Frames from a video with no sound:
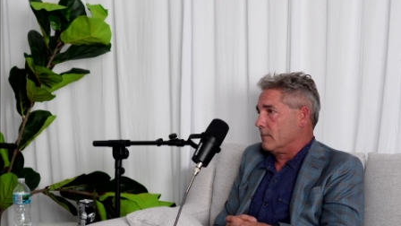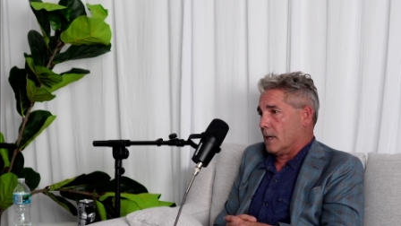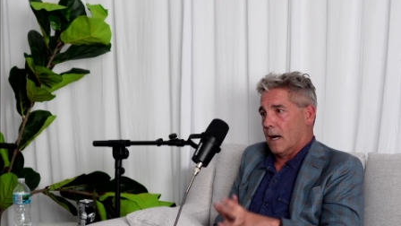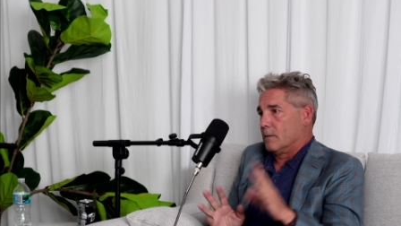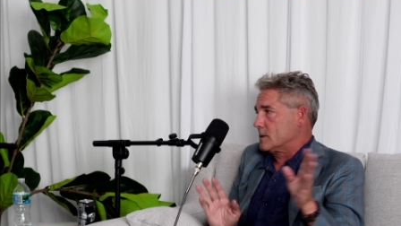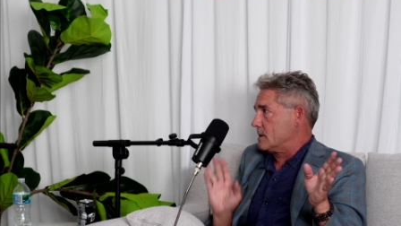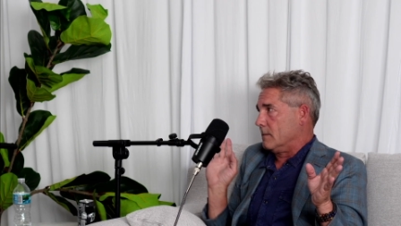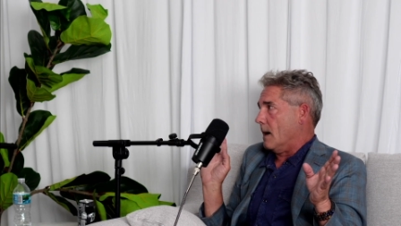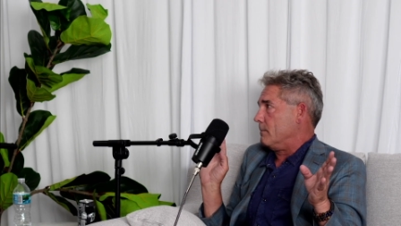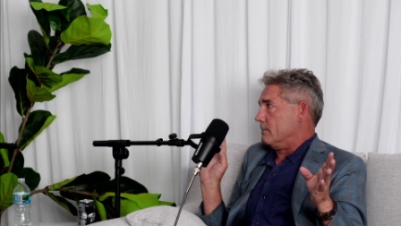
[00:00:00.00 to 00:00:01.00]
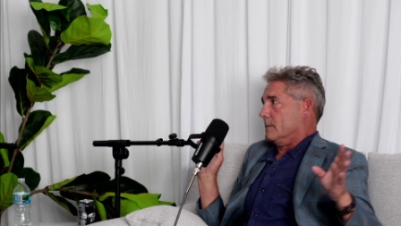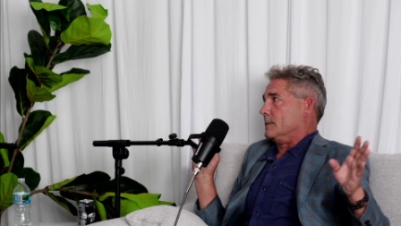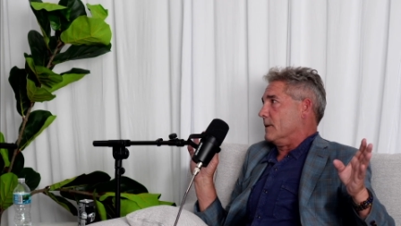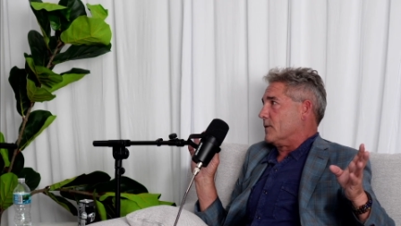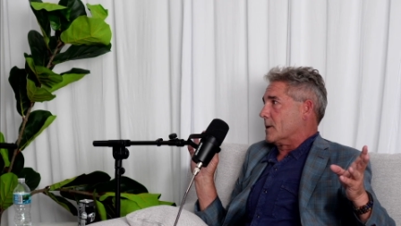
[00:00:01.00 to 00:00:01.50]
I'm a
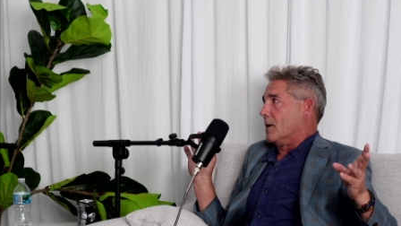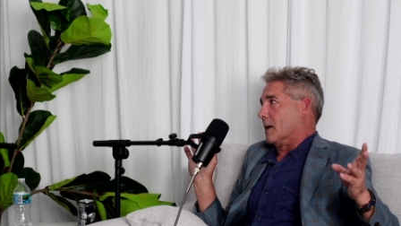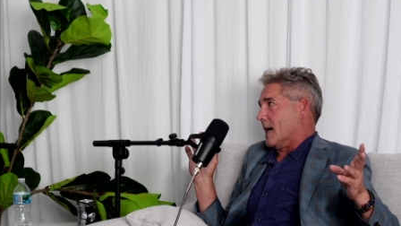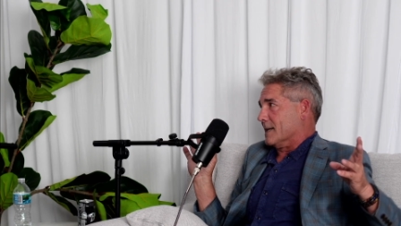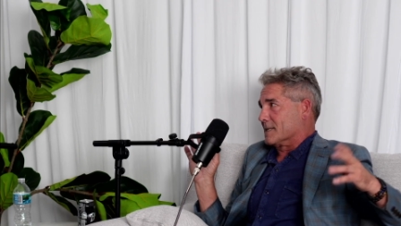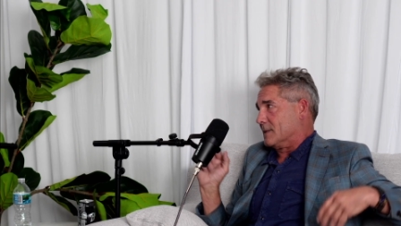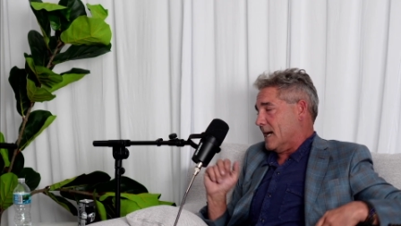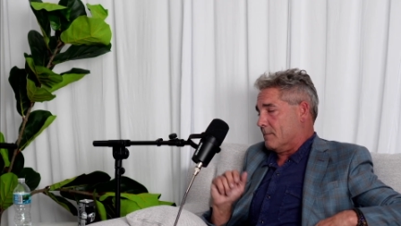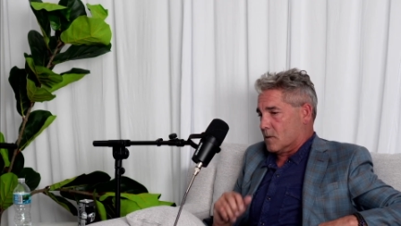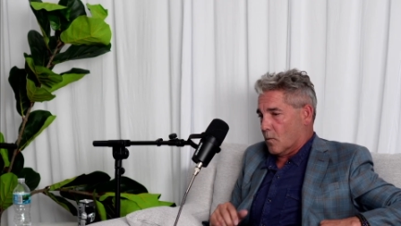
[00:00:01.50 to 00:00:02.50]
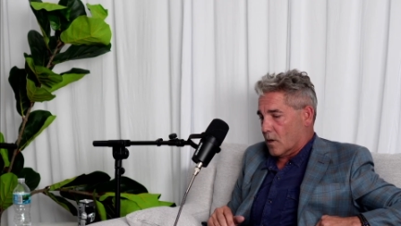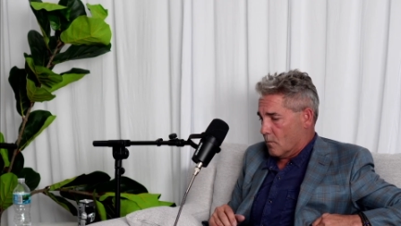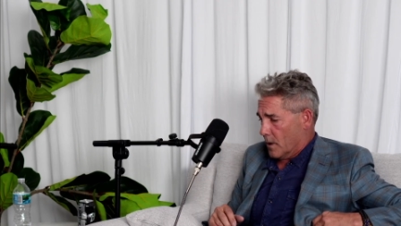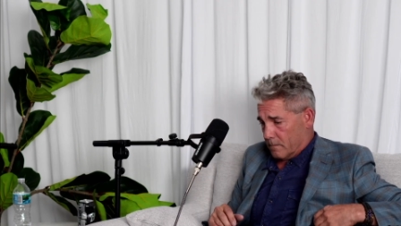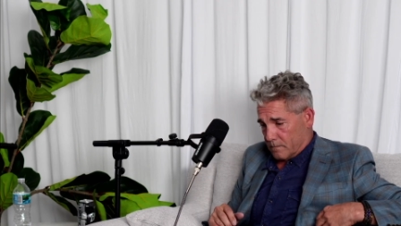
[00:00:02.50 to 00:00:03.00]
difficult guy sometimes to work
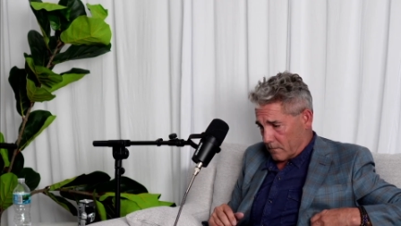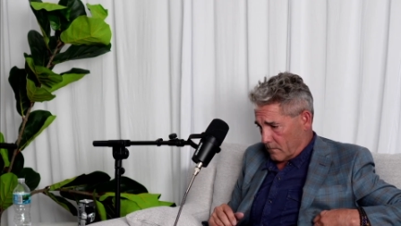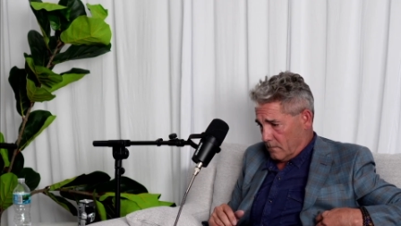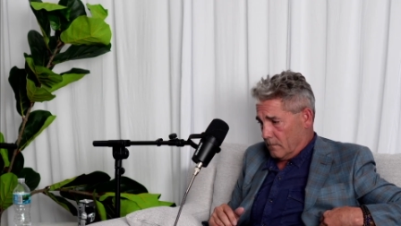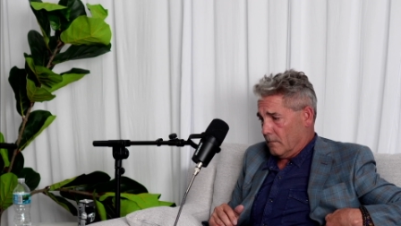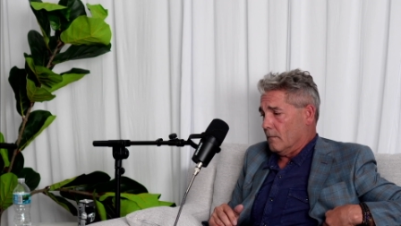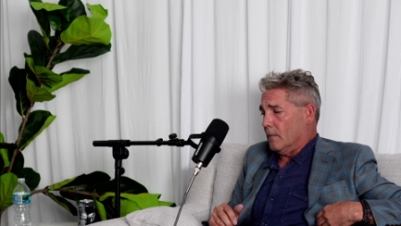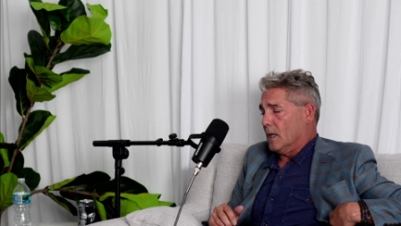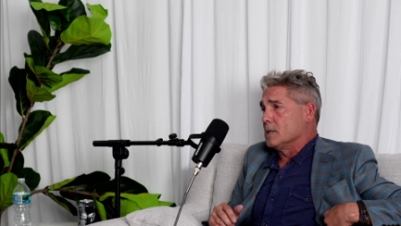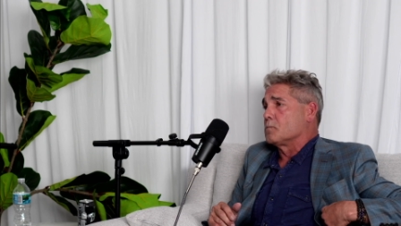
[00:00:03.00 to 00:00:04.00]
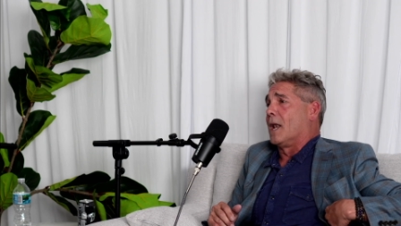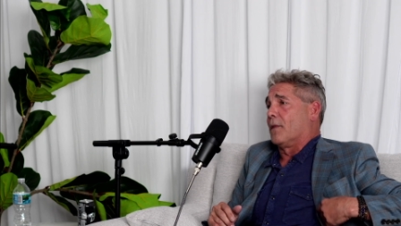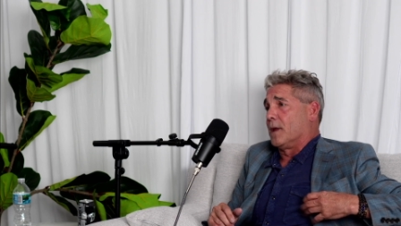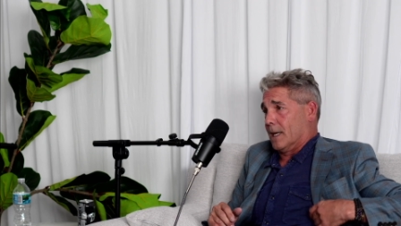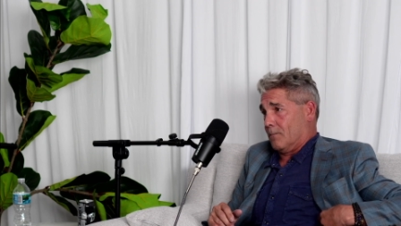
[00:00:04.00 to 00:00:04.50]
with because when I
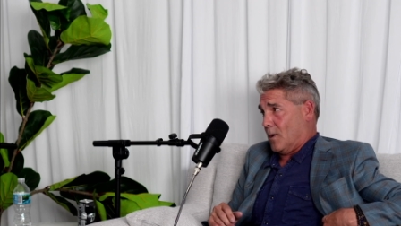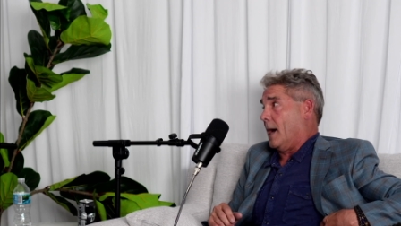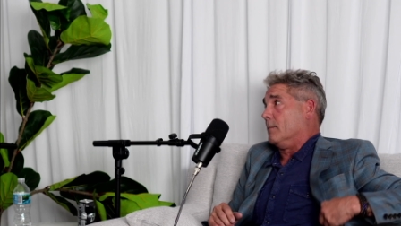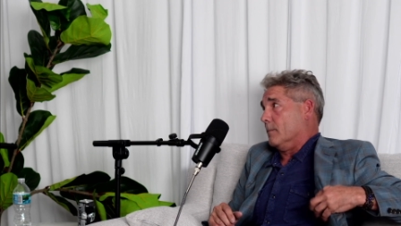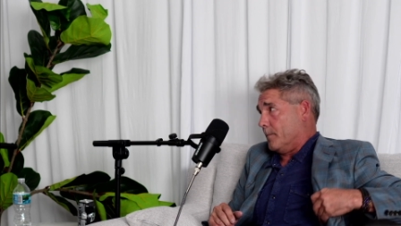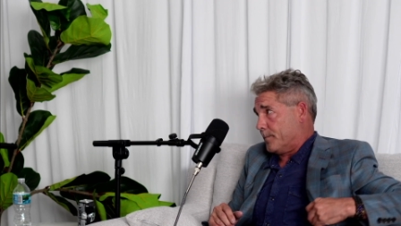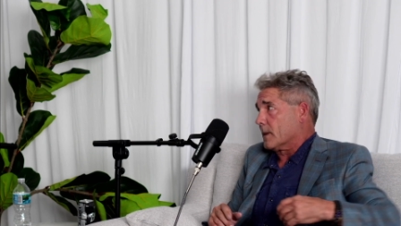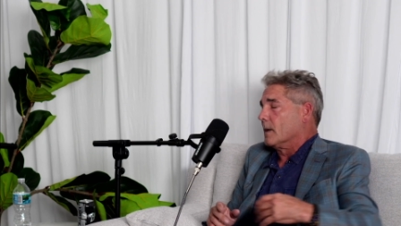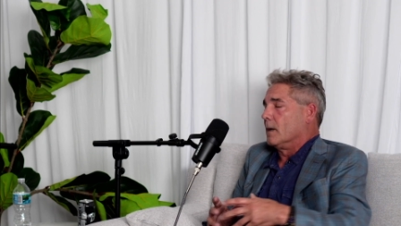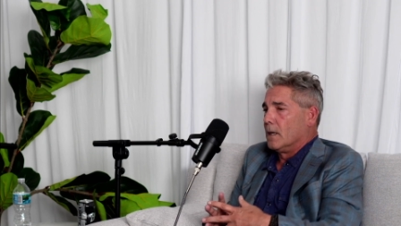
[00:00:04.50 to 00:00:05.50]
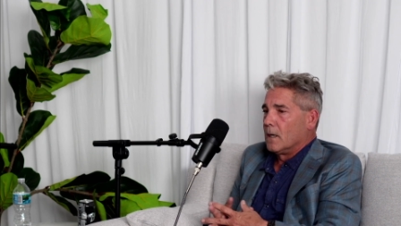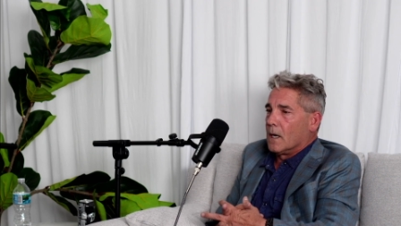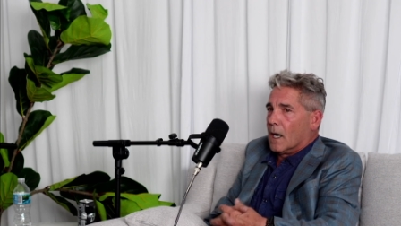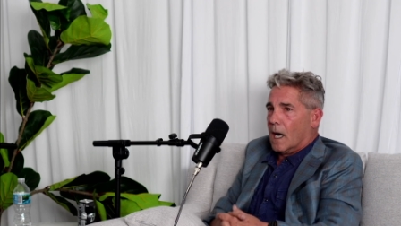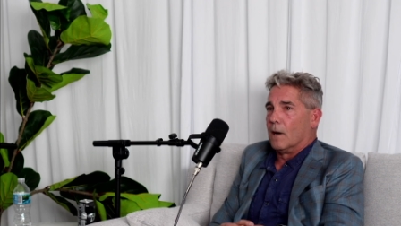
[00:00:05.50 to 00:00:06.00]
think I'm right,
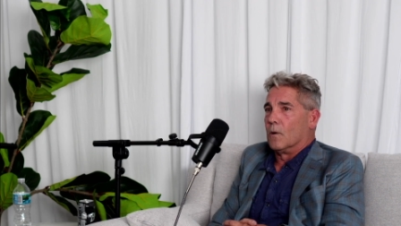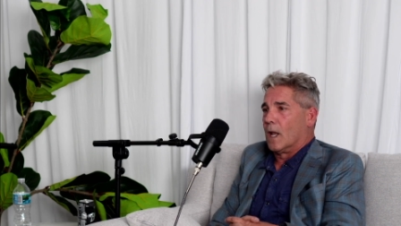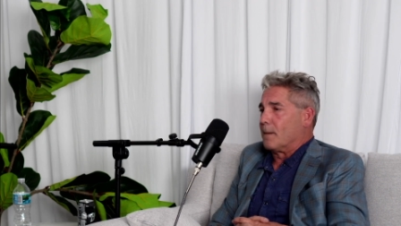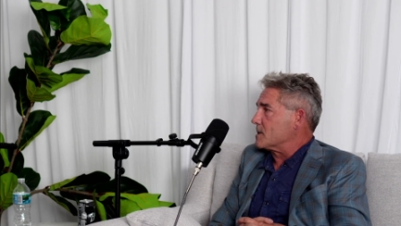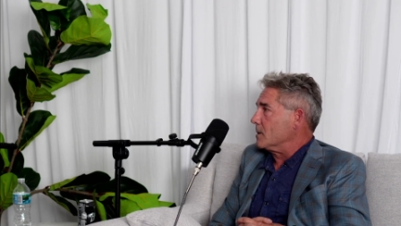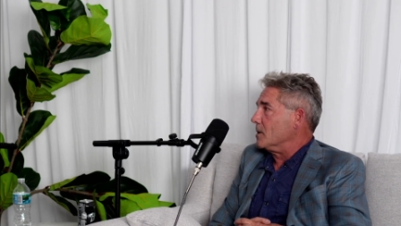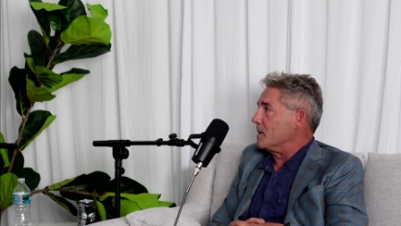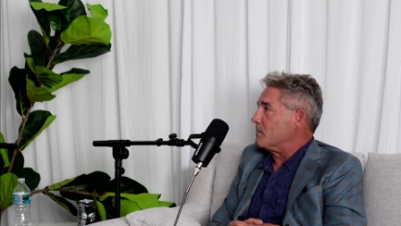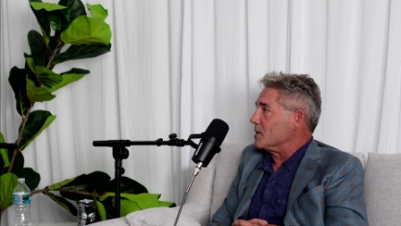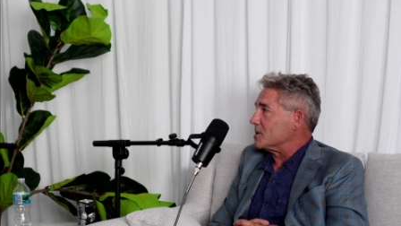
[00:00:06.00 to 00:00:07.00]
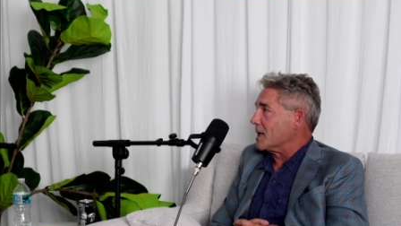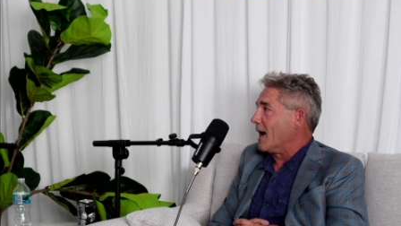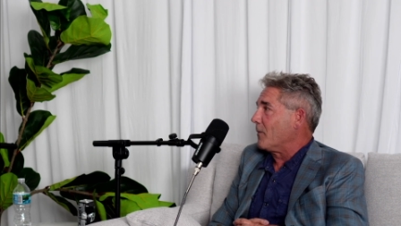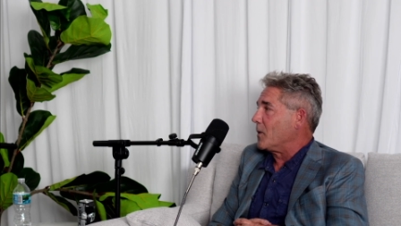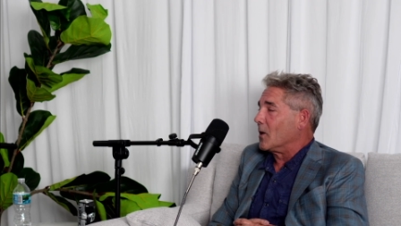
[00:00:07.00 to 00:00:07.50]
I will absolutely push it
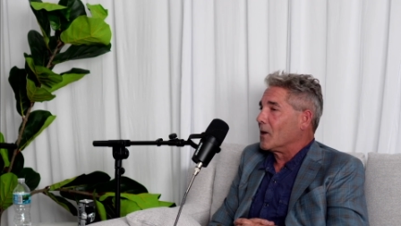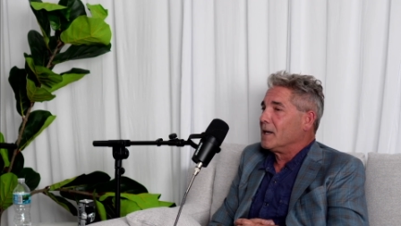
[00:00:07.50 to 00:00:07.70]
out there.